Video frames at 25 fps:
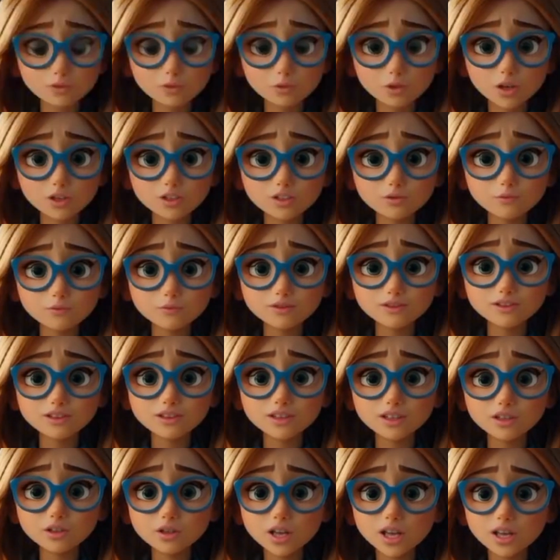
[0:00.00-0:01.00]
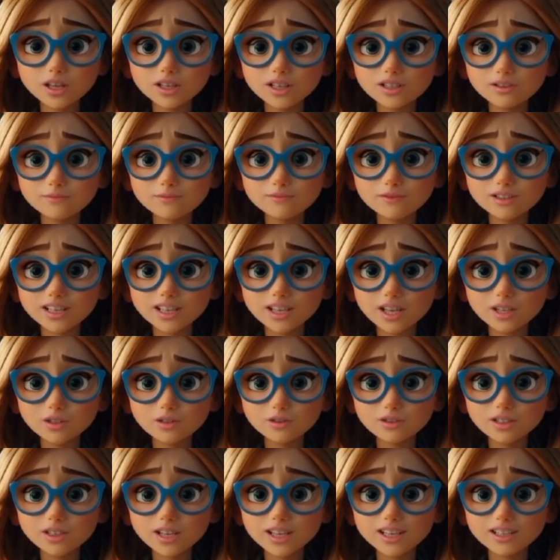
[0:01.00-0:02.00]
stay like this. Work,
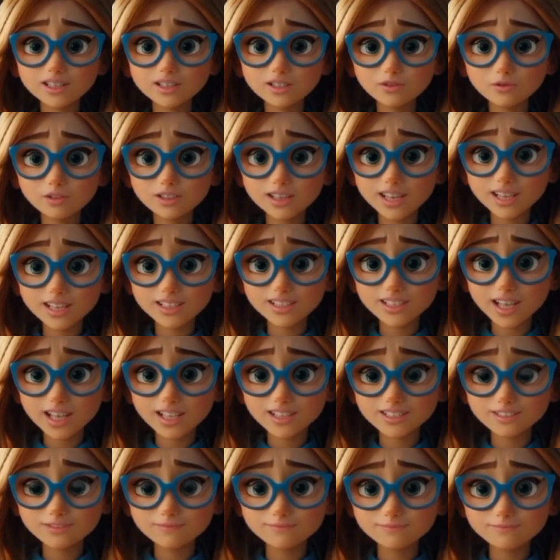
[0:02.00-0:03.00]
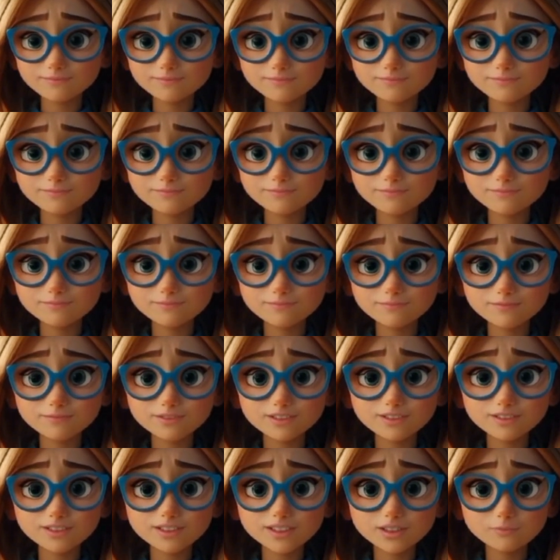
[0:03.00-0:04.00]
I don't work. And since
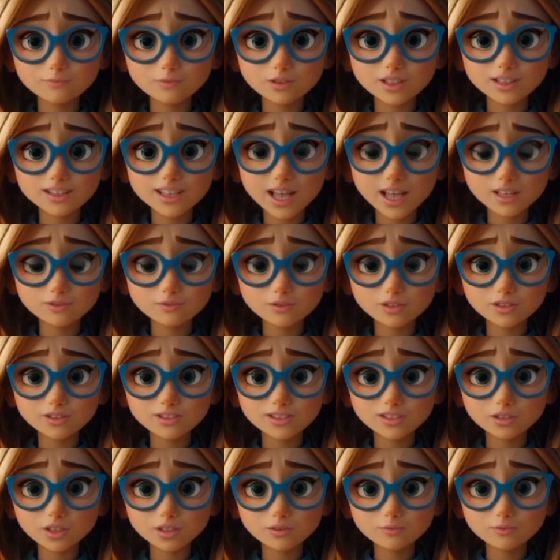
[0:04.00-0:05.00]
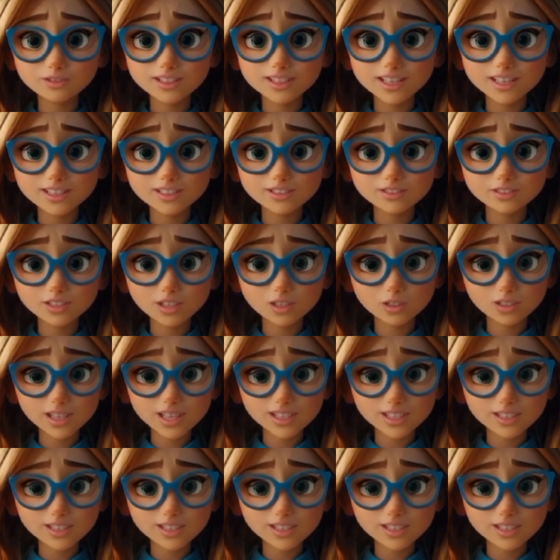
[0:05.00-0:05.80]
your mother passed away, it's better for you